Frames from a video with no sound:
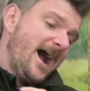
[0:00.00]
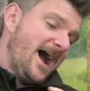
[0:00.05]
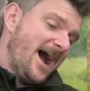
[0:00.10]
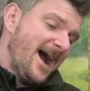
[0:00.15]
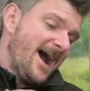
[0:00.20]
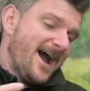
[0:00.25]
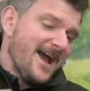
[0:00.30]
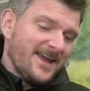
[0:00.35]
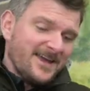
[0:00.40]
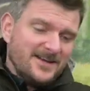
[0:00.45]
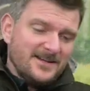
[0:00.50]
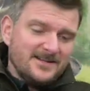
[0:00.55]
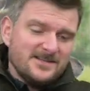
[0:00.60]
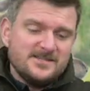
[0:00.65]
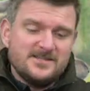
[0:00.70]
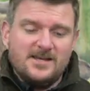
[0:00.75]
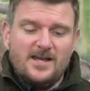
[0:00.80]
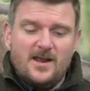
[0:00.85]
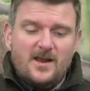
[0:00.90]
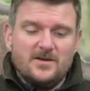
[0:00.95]
I can
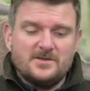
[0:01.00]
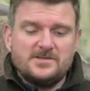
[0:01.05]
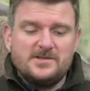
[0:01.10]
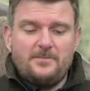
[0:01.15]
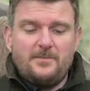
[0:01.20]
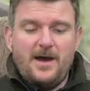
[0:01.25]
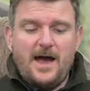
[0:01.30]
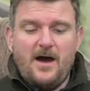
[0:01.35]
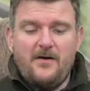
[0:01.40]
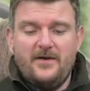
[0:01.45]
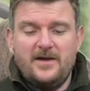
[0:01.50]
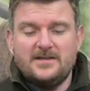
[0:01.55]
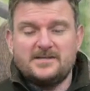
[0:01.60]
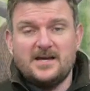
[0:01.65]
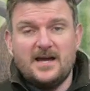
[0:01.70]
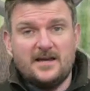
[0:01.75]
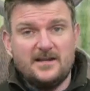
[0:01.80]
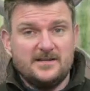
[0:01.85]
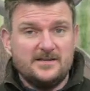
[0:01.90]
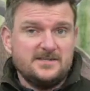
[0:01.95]
see a lot about
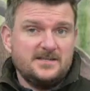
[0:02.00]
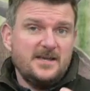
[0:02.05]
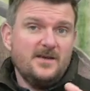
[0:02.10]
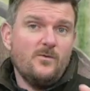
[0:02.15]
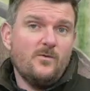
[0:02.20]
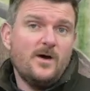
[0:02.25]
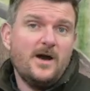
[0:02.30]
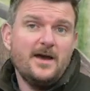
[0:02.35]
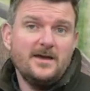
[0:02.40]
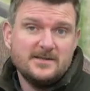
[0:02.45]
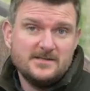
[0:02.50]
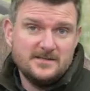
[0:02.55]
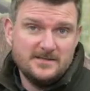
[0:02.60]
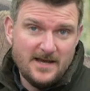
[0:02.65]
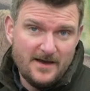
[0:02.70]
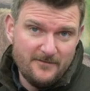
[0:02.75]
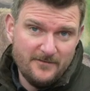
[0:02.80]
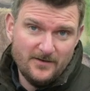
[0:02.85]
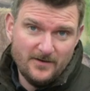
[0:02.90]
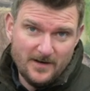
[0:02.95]
this. I can see why it's
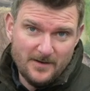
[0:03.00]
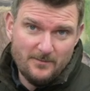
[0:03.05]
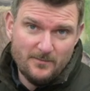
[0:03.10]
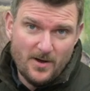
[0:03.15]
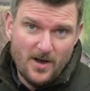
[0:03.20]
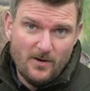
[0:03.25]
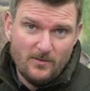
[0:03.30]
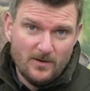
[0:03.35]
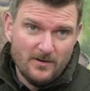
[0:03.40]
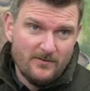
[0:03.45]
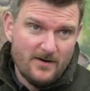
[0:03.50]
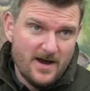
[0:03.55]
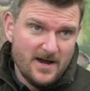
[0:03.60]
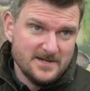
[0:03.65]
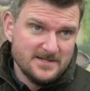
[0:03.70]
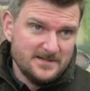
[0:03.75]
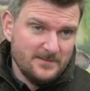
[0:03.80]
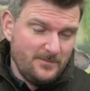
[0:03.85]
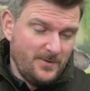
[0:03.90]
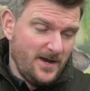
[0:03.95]
definitely
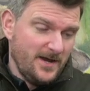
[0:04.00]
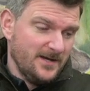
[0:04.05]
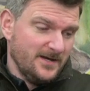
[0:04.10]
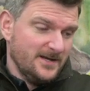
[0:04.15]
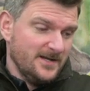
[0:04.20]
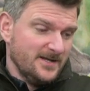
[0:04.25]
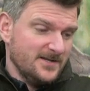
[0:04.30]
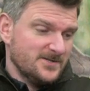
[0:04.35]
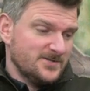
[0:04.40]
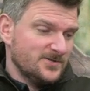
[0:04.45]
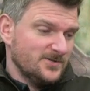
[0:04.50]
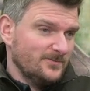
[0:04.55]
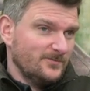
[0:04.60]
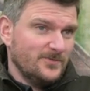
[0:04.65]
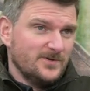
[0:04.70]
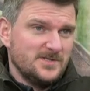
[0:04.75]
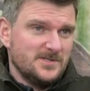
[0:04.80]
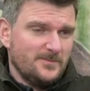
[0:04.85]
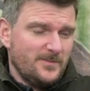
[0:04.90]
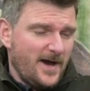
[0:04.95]
polarised opinion in
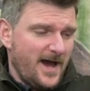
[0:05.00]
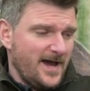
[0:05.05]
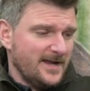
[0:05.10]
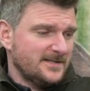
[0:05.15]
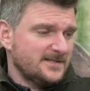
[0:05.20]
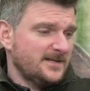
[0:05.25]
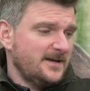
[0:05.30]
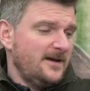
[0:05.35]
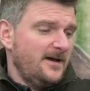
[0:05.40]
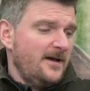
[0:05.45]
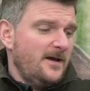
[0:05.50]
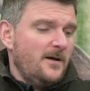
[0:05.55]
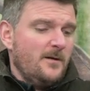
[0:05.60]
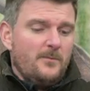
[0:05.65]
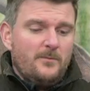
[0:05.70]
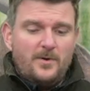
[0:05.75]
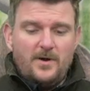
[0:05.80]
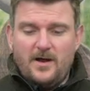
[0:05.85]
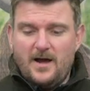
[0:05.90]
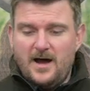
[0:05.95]
some respects.
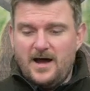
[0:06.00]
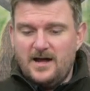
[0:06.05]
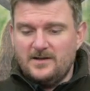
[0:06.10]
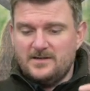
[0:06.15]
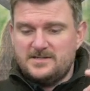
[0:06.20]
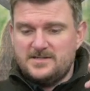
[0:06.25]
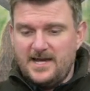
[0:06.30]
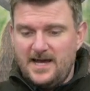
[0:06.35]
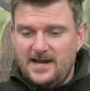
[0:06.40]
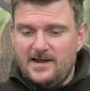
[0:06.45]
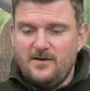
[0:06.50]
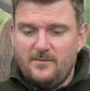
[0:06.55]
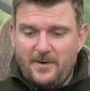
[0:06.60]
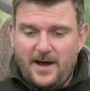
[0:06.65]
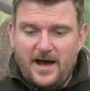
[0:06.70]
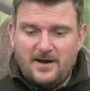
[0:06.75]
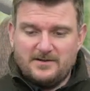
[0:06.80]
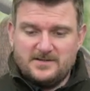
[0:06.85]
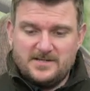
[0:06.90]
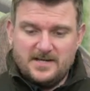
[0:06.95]
But I'll tell you
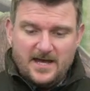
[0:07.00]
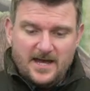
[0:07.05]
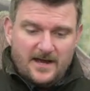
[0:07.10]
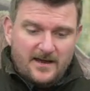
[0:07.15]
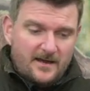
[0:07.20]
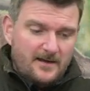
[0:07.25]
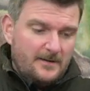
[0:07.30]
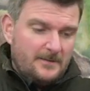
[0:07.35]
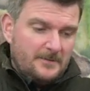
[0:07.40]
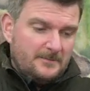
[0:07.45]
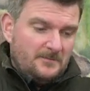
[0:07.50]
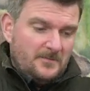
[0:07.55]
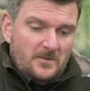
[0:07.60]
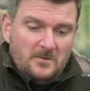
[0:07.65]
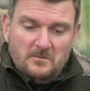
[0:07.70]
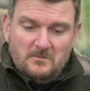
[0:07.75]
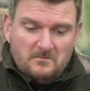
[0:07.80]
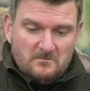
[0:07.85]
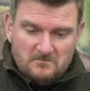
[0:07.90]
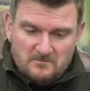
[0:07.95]
about it
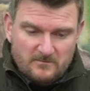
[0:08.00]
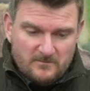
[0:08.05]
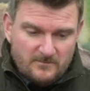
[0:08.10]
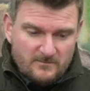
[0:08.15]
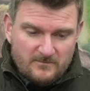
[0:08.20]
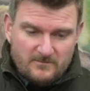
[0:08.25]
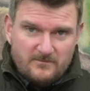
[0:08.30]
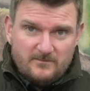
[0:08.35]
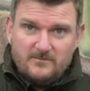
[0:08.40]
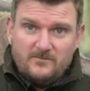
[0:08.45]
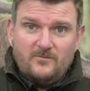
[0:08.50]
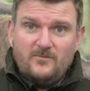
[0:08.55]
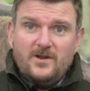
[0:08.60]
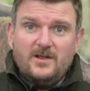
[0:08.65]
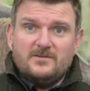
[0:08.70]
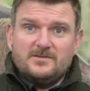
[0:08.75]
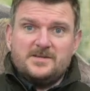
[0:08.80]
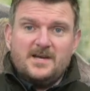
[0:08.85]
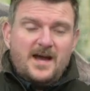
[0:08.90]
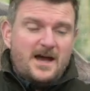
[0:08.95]

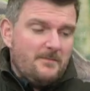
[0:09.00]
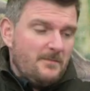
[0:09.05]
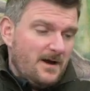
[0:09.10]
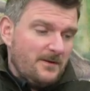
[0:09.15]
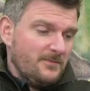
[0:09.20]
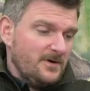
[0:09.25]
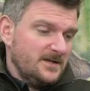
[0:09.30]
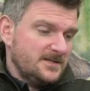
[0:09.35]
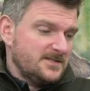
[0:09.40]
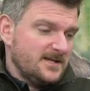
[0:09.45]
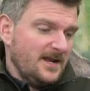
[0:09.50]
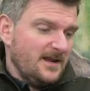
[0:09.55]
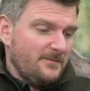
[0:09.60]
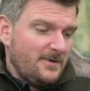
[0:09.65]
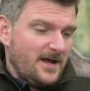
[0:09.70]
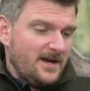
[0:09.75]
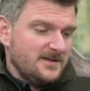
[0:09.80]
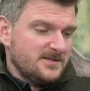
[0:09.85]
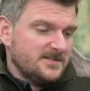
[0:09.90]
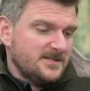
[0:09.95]
real time. I'm going to tell you
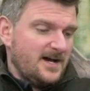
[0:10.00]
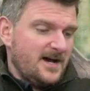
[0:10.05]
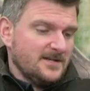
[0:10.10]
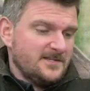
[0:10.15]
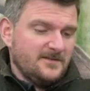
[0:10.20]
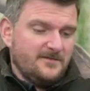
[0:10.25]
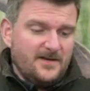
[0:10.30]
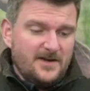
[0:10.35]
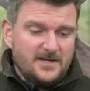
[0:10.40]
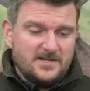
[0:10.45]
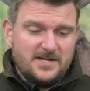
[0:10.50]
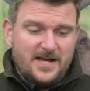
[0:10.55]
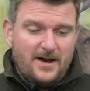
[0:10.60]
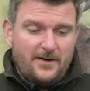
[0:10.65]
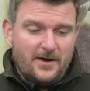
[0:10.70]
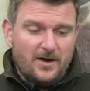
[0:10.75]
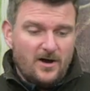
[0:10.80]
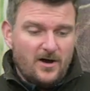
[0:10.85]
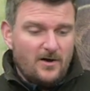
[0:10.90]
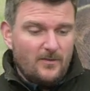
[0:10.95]
about it start to finish,
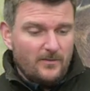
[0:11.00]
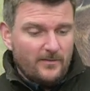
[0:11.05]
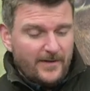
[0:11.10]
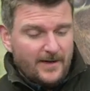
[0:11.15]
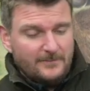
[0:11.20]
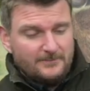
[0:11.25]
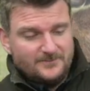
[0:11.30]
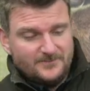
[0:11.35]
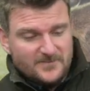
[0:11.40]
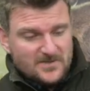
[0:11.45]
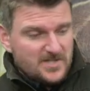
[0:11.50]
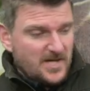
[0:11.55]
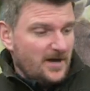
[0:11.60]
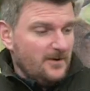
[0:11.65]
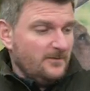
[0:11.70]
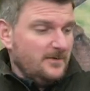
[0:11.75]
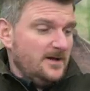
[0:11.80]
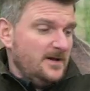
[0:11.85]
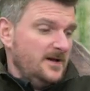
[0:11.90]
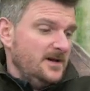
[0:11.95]
how I got on with it.
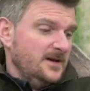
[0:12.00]
So